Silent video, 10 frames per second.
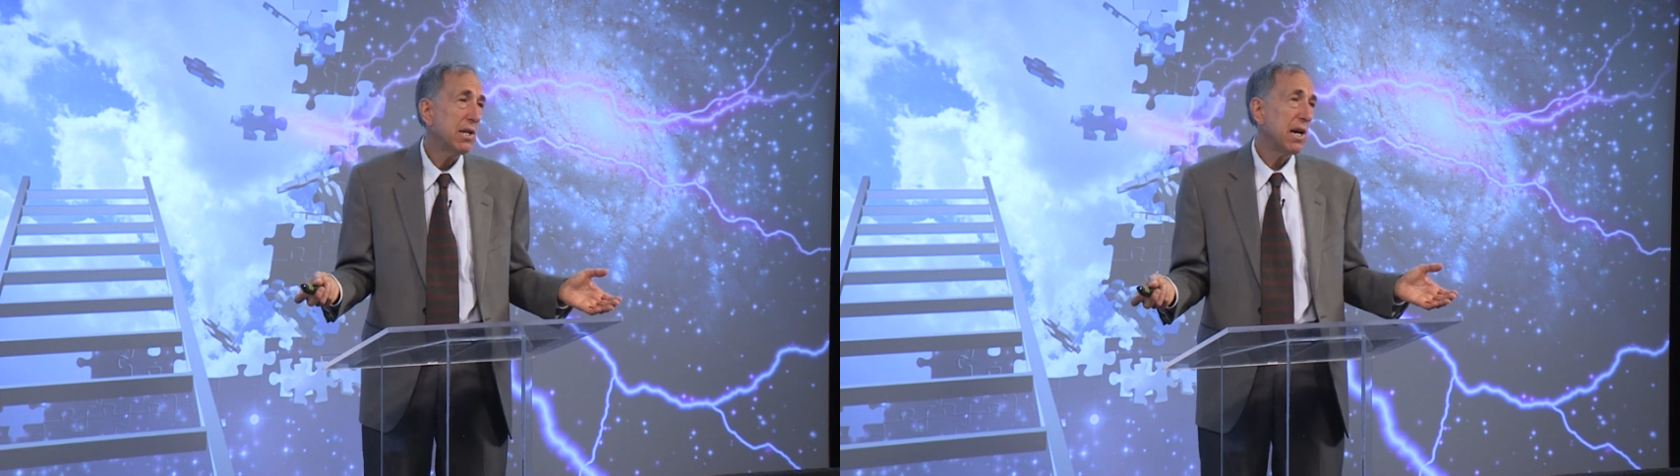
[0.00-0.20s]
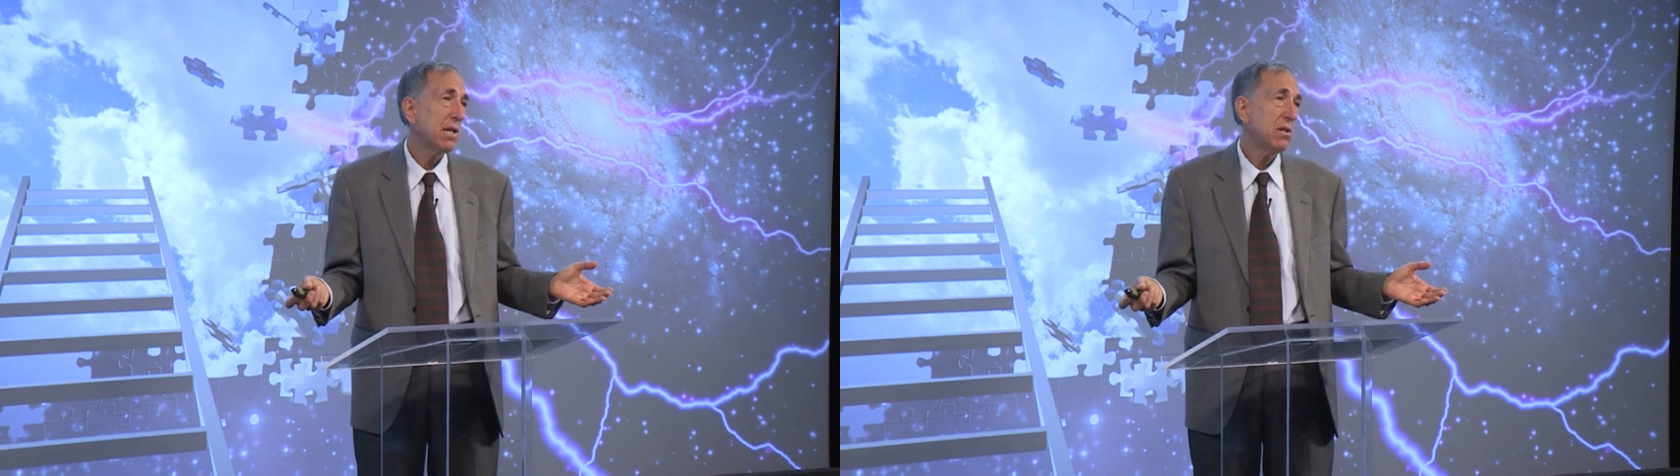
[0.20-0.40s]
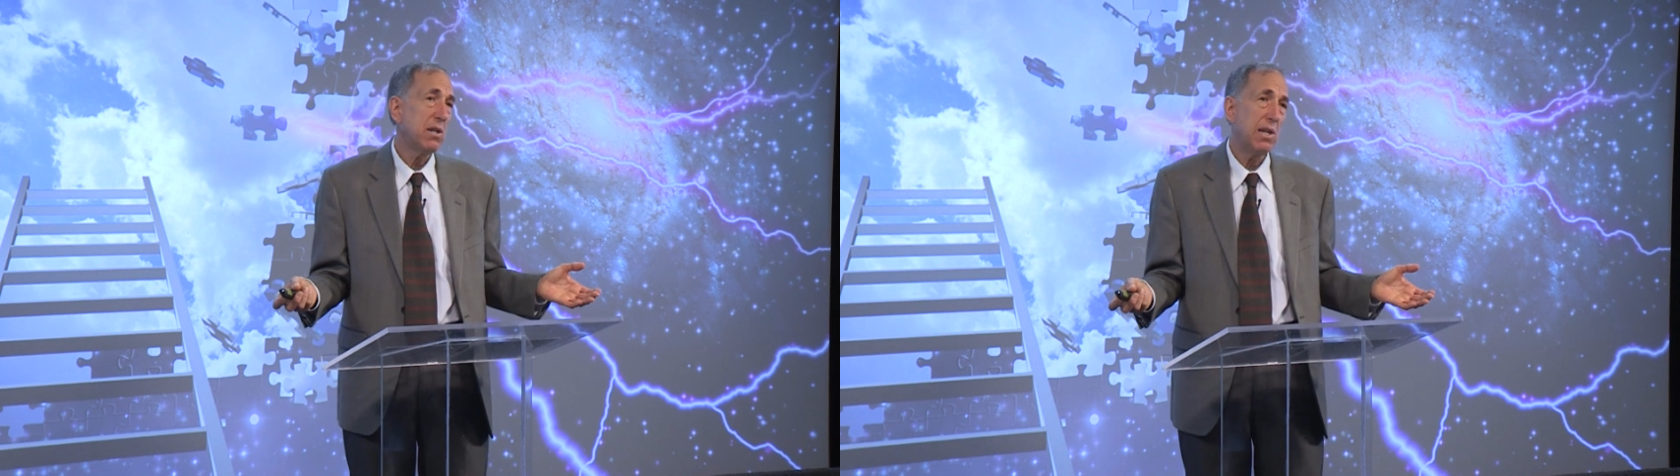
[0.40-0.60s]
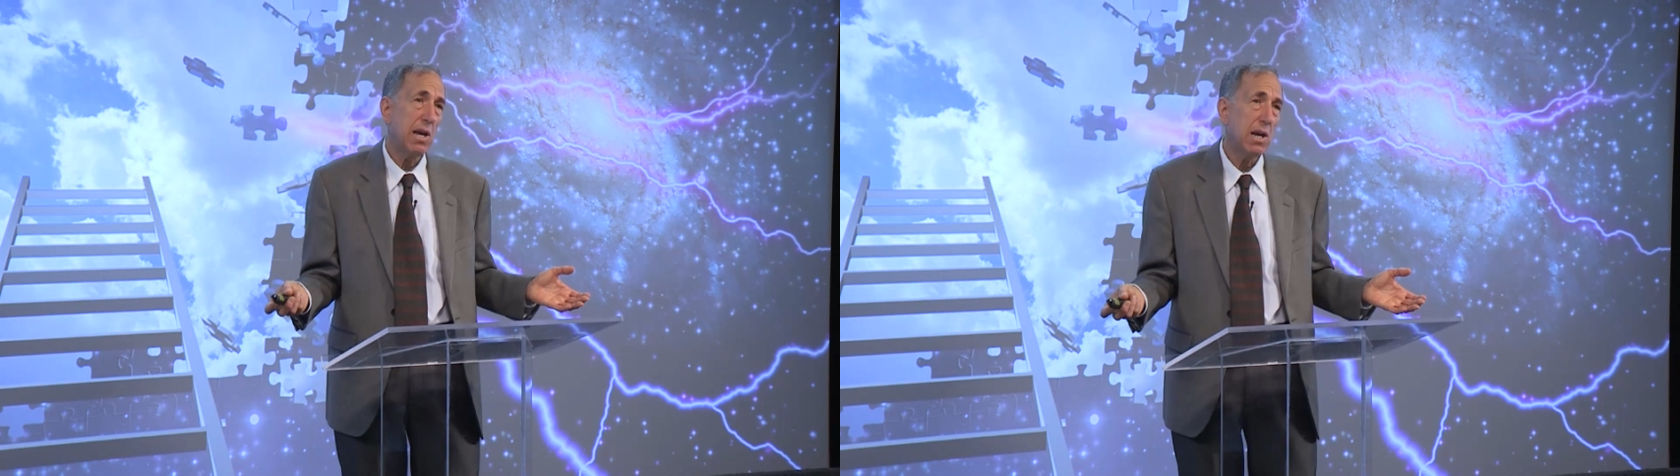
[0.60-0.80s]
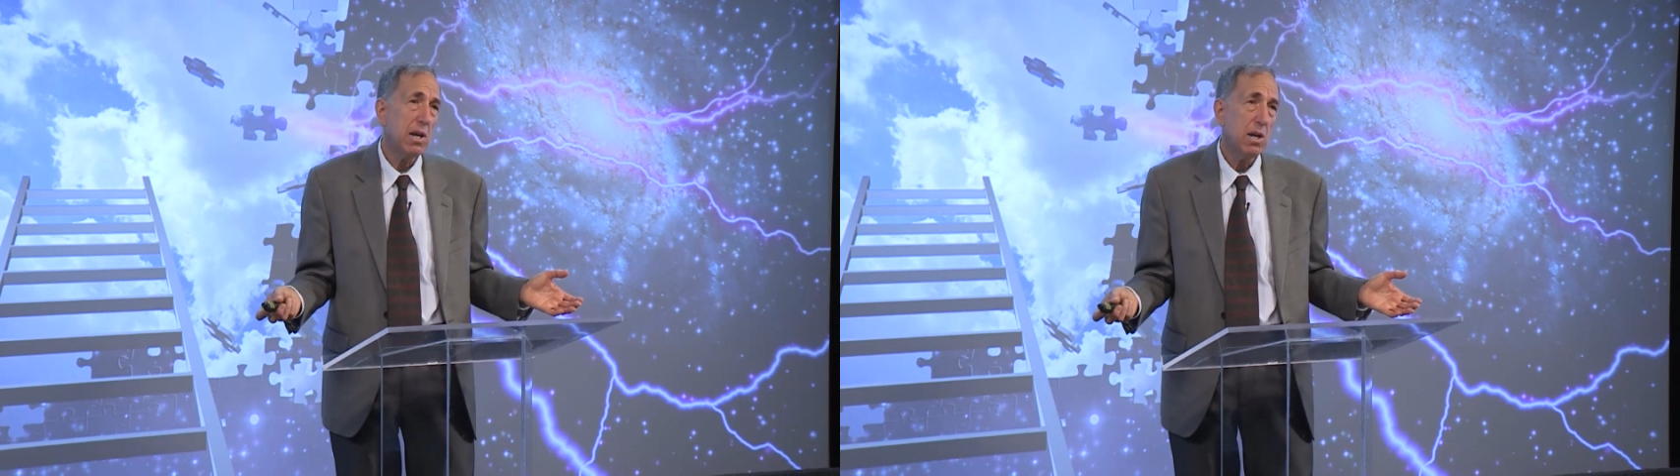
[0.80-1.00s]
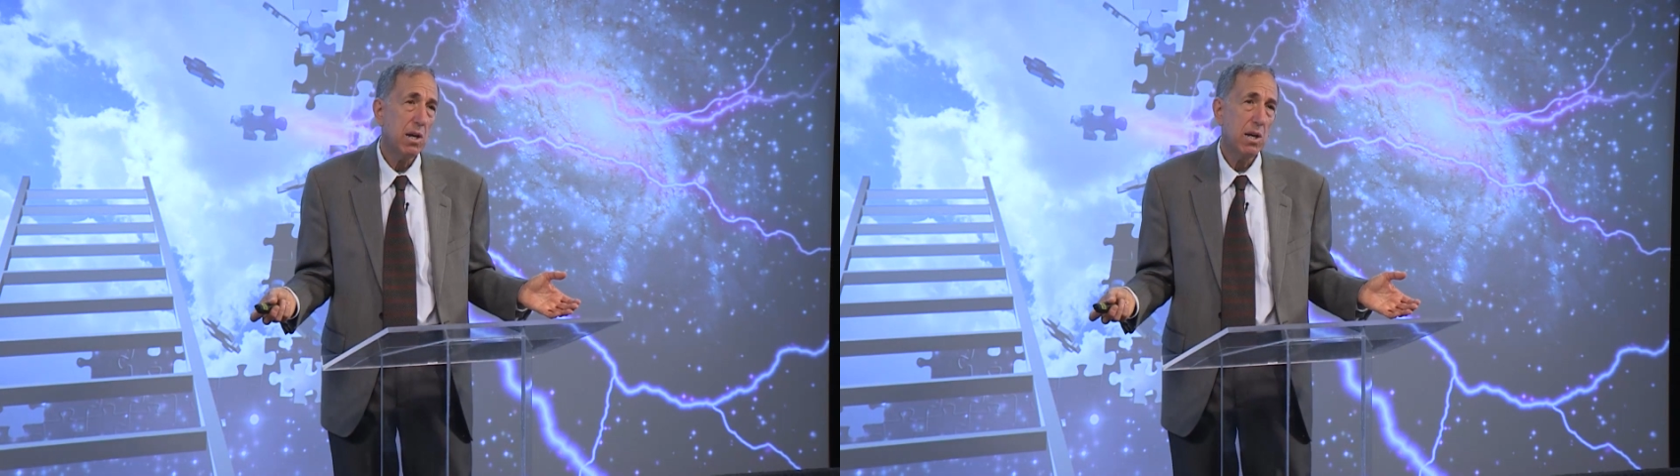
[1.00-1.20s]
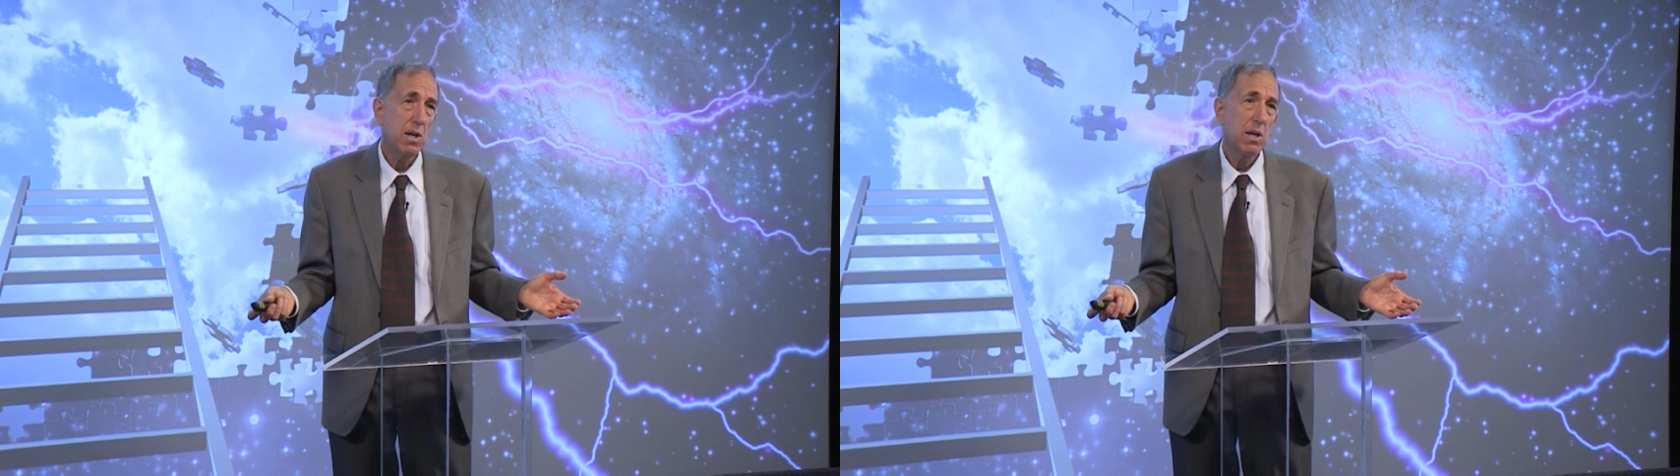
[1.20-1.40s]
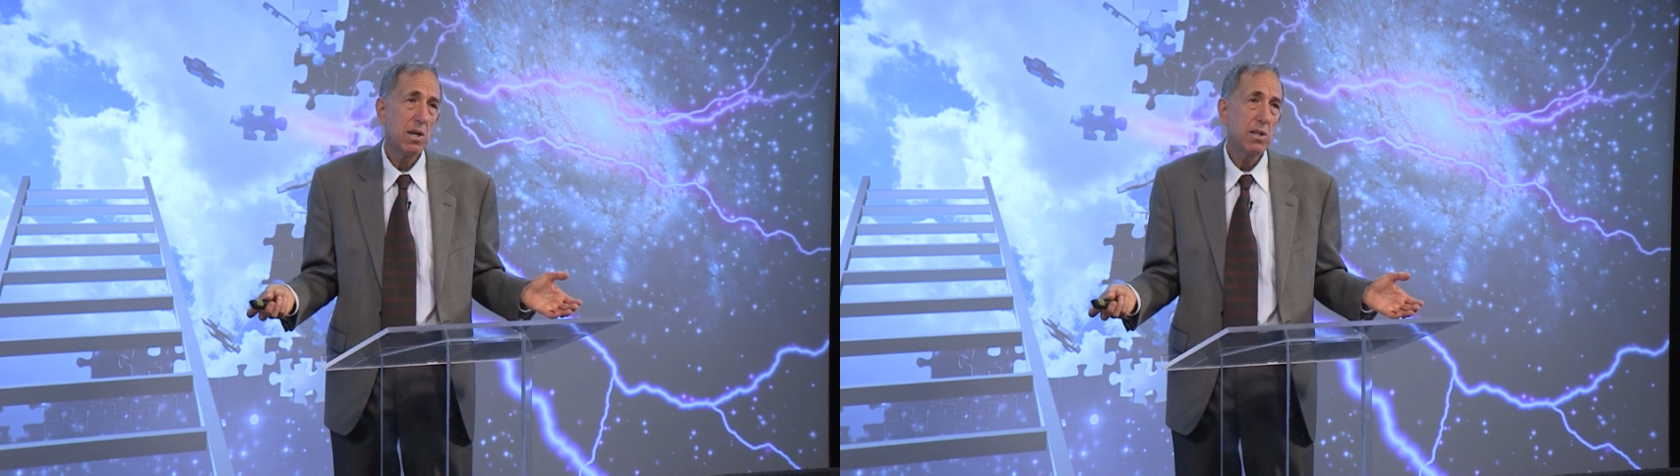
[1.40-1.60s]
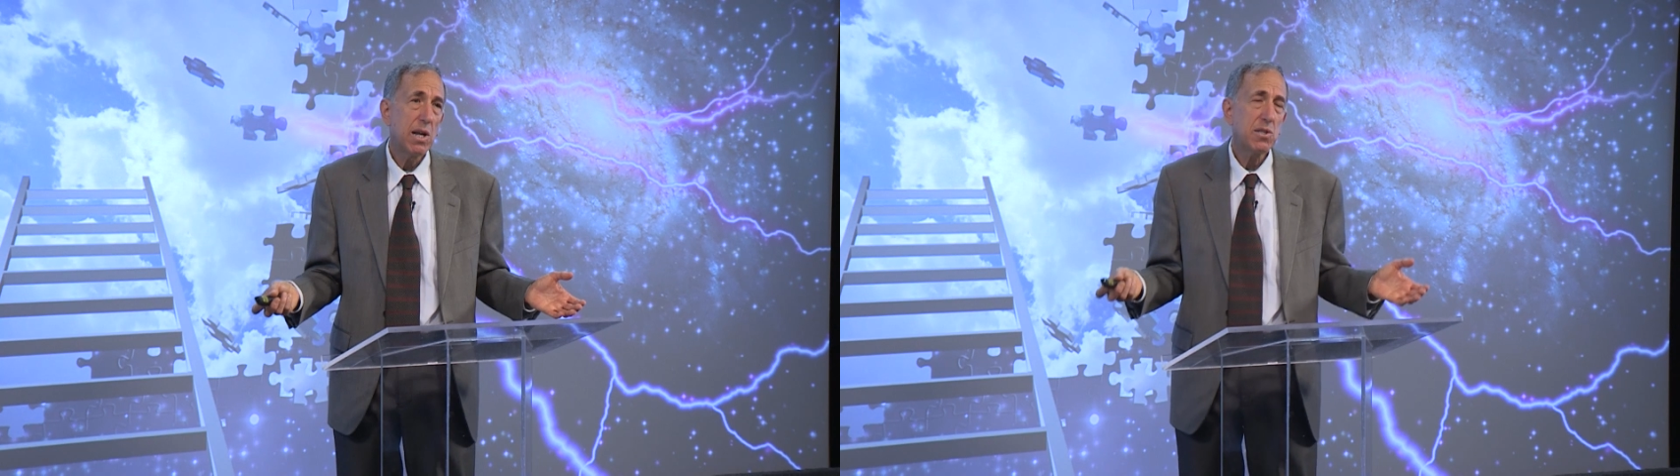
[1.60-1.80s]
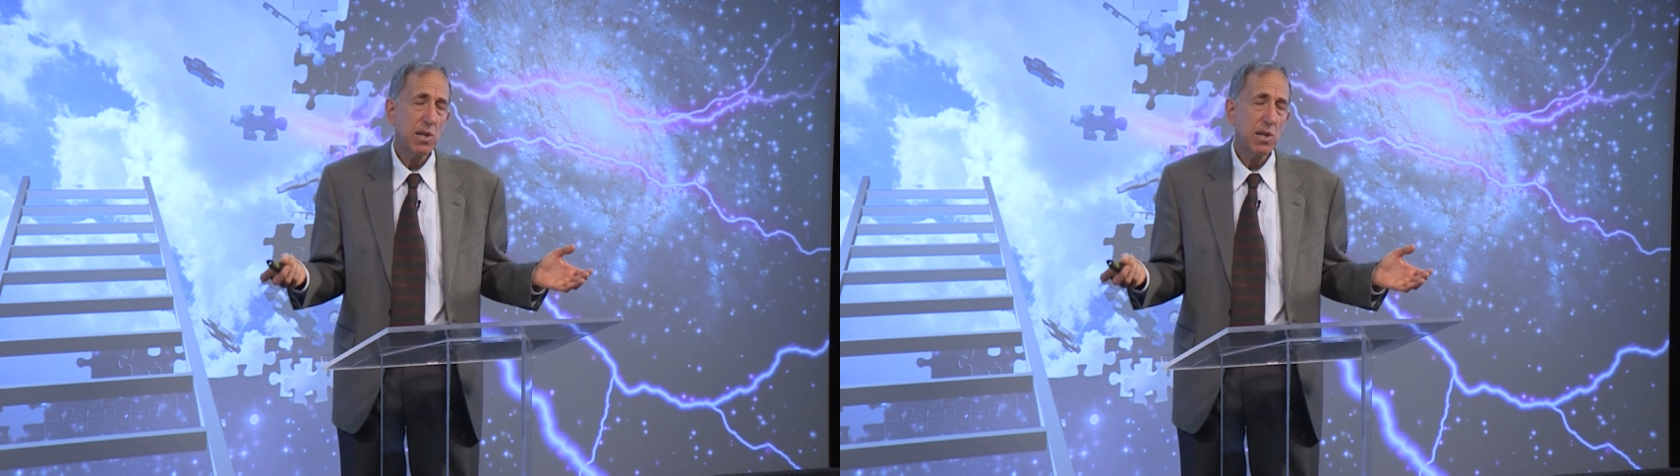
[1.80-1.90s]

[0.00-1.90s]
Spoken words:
that today? That's